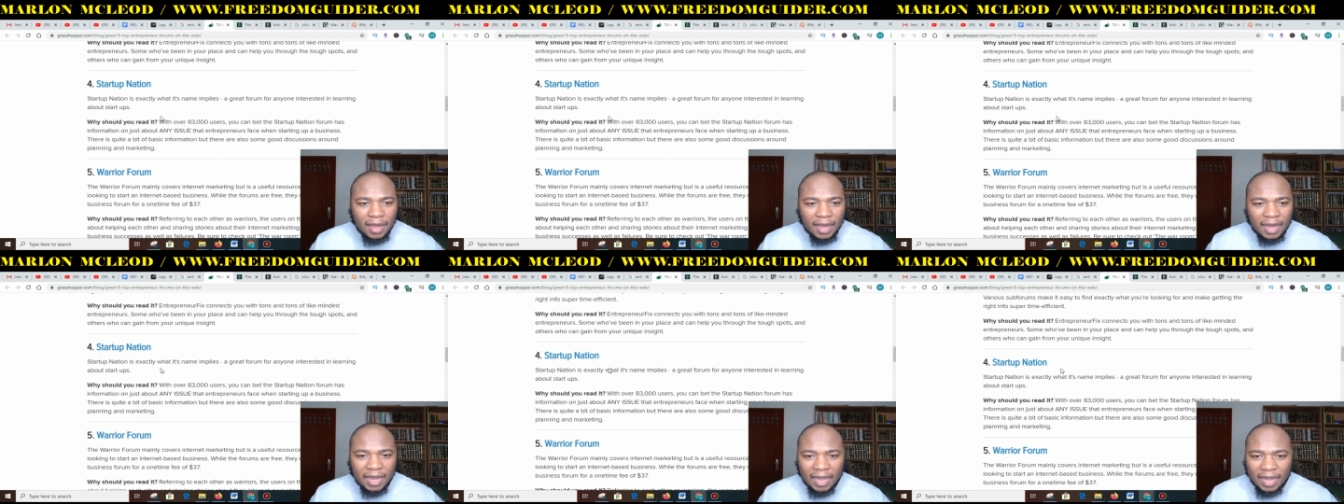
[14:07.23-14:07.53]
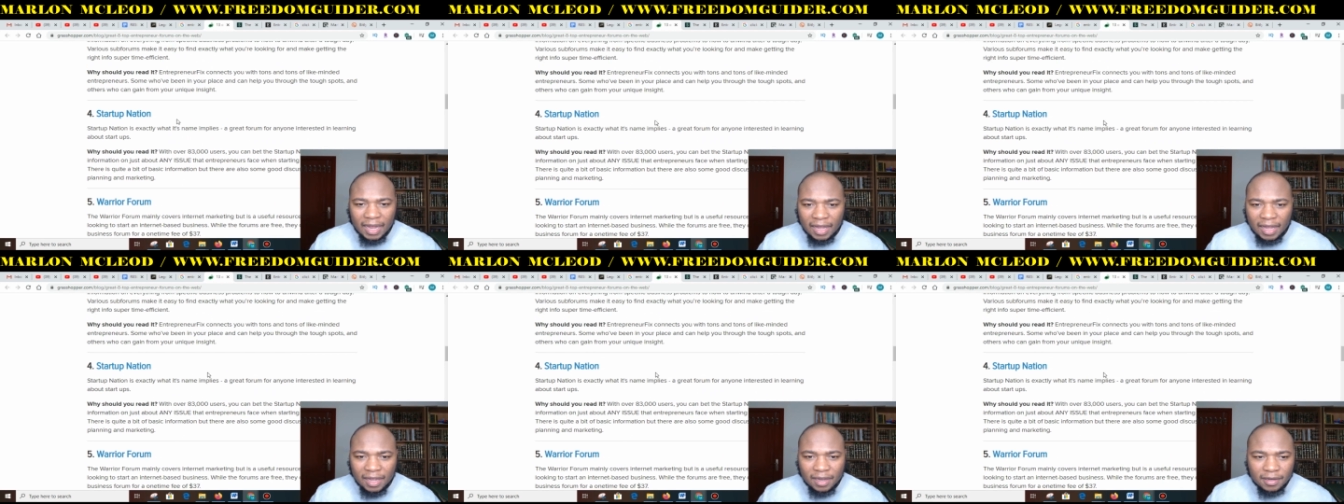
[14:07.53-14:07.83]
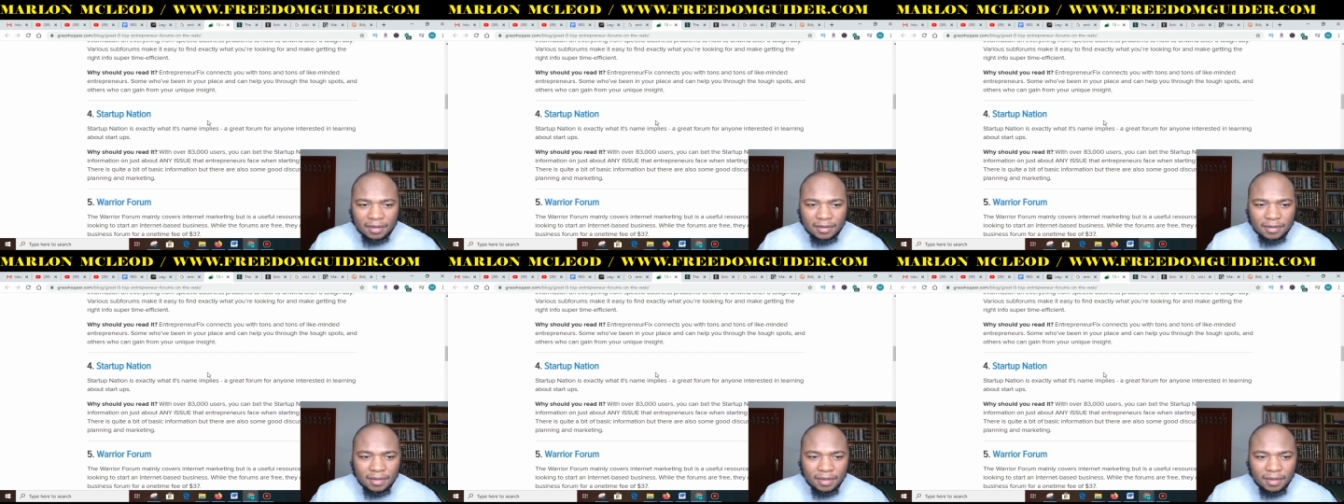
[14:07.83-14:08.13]

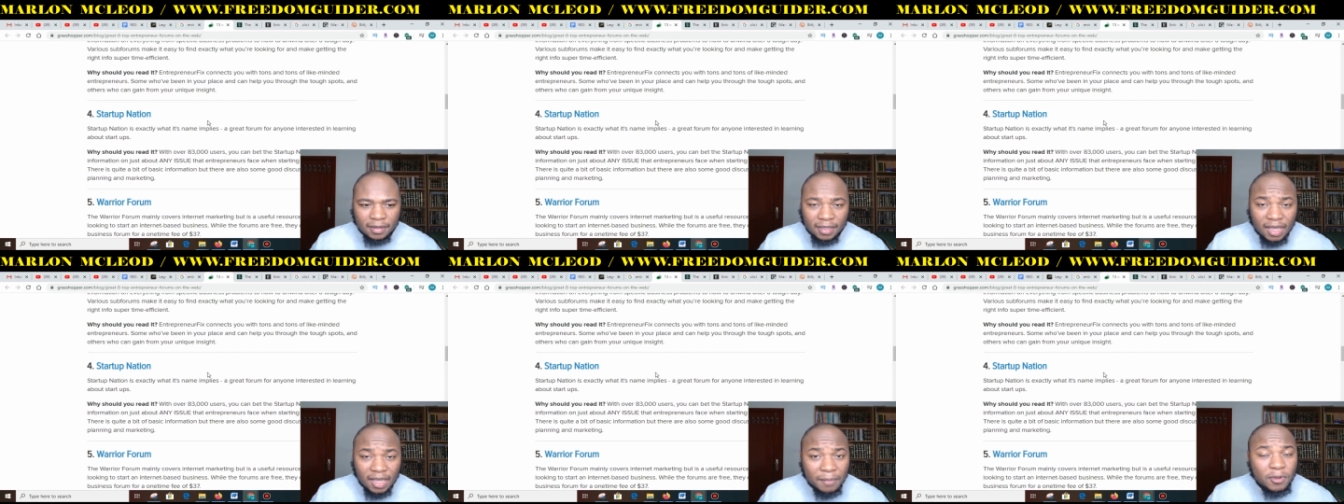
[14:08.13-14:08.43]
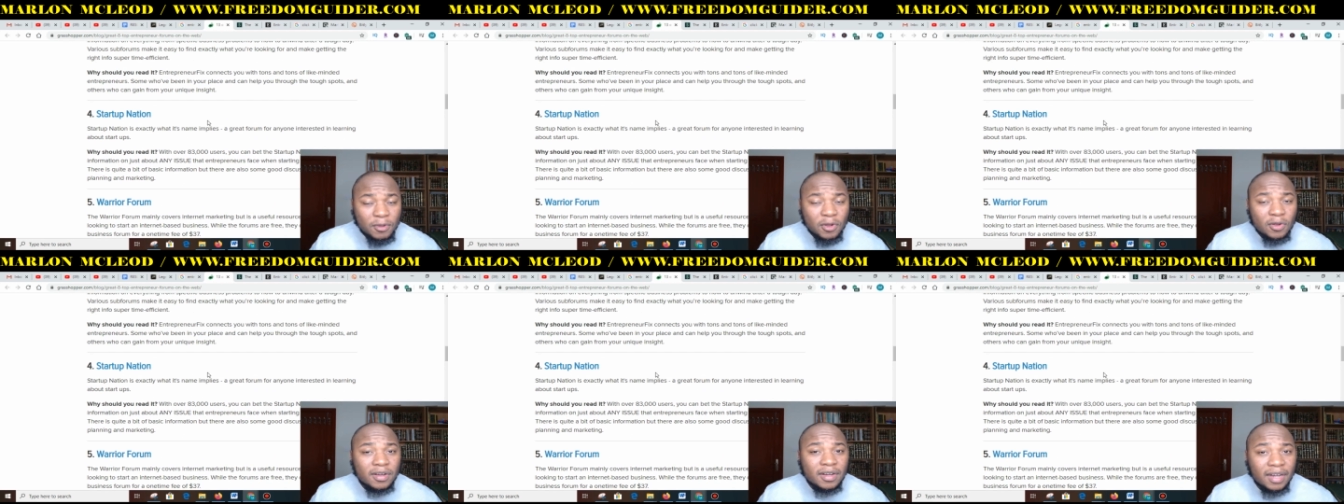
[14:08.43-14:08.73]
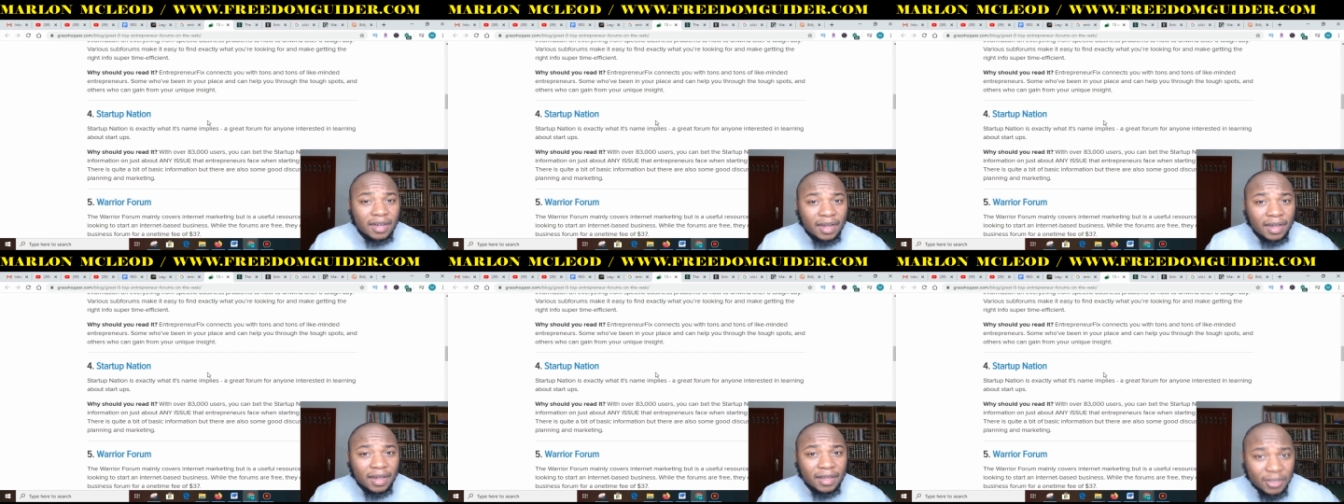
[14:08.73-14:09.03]
and keep your
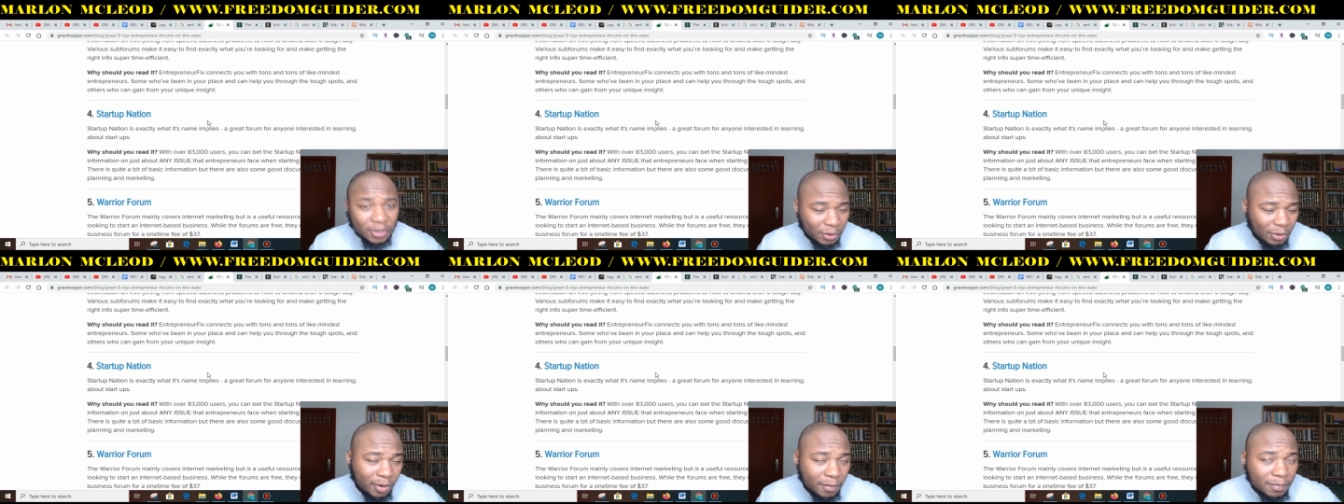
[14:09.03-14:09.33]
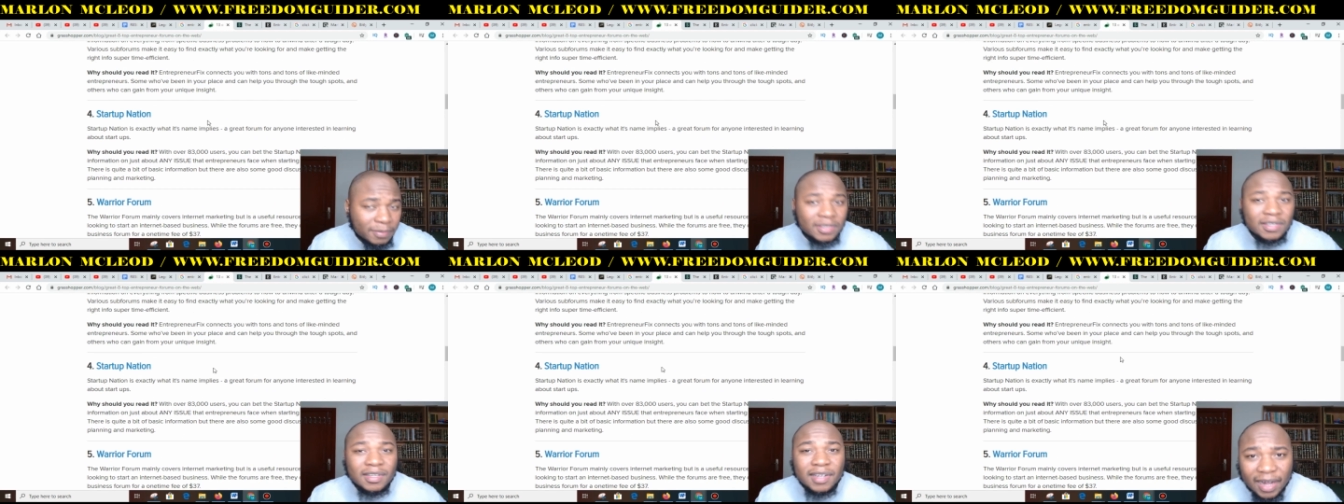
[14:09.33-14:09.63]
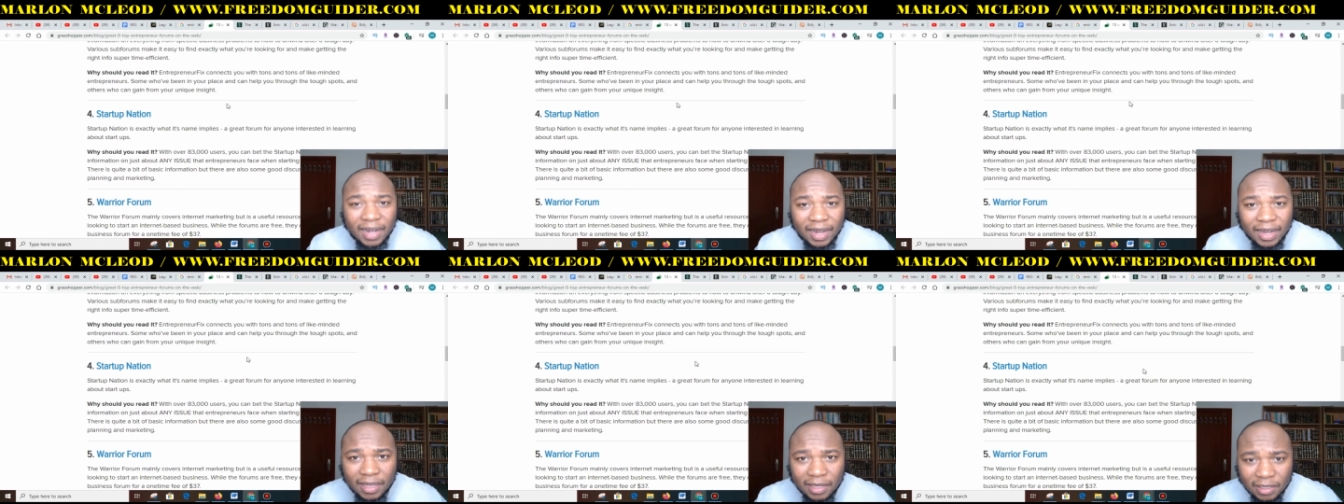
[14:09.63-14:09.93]
hopes
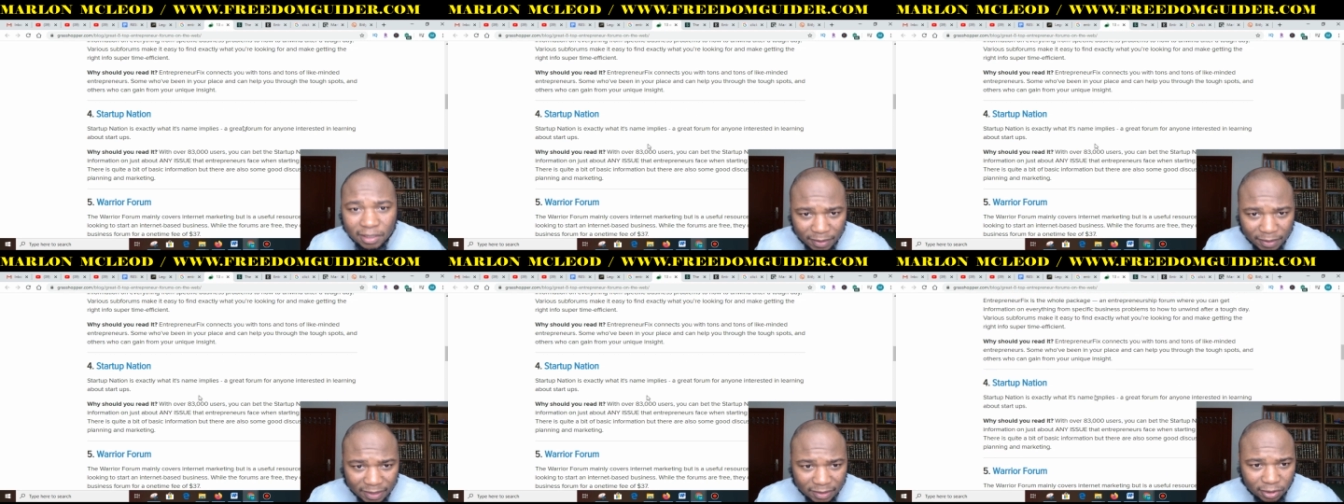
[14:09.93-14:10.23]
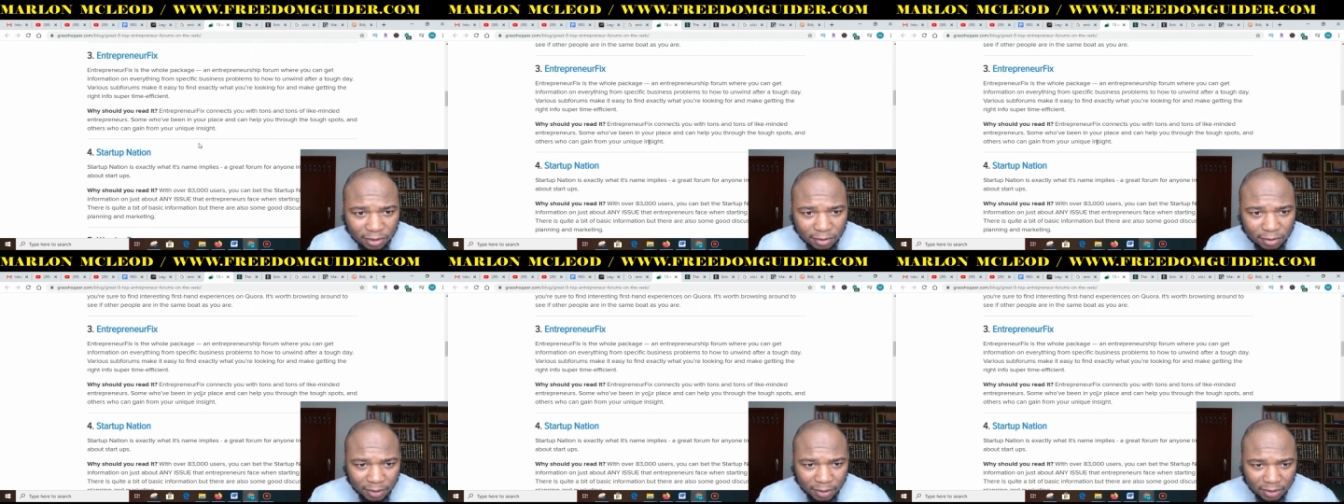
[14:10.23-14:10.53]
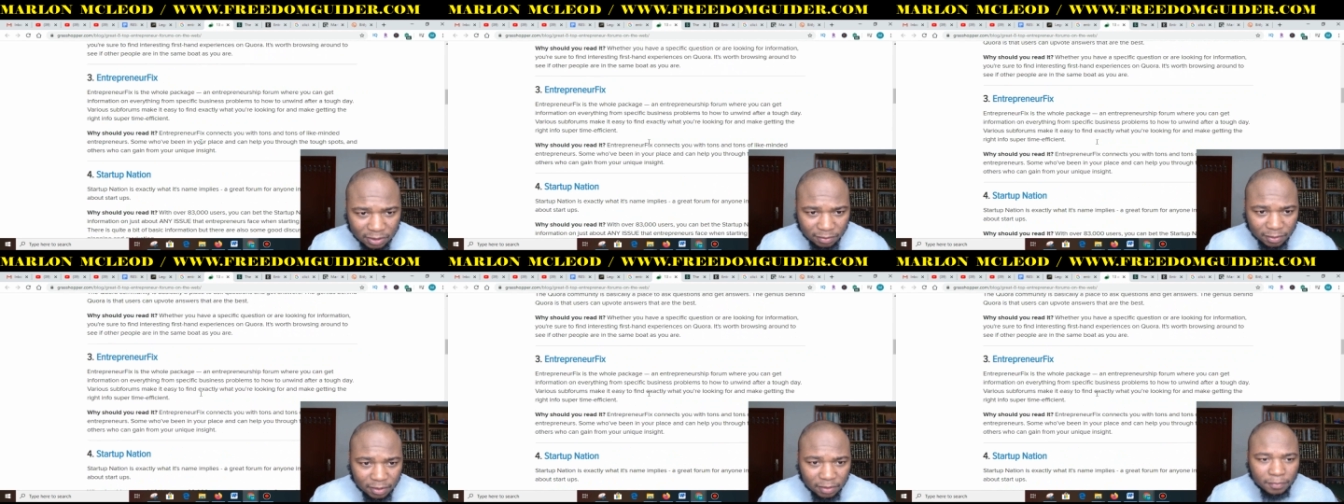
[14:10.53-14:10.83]
high as best as
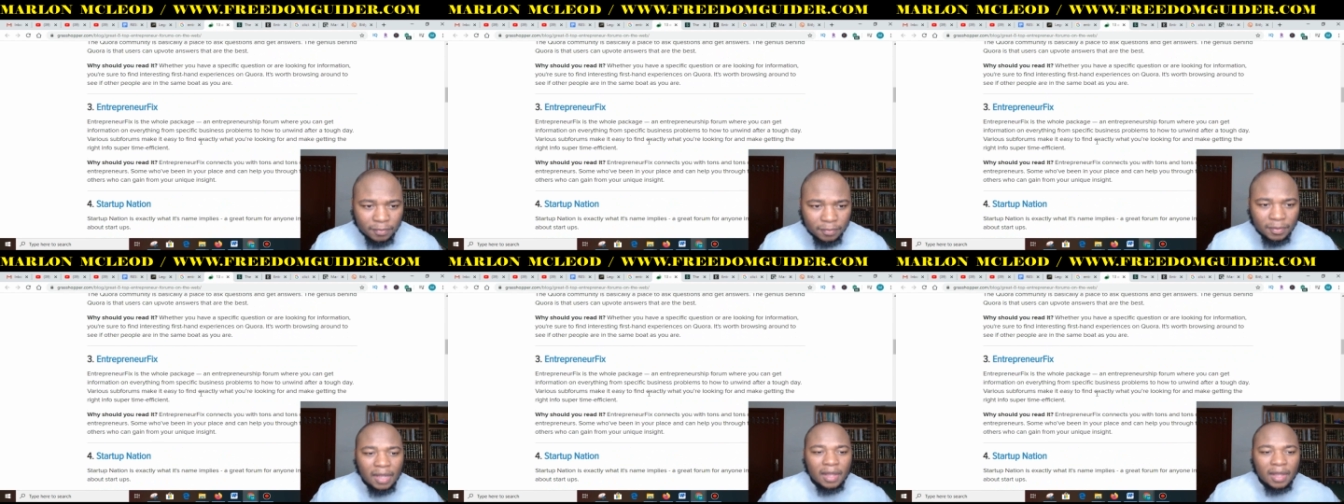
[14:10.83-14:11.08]
possible.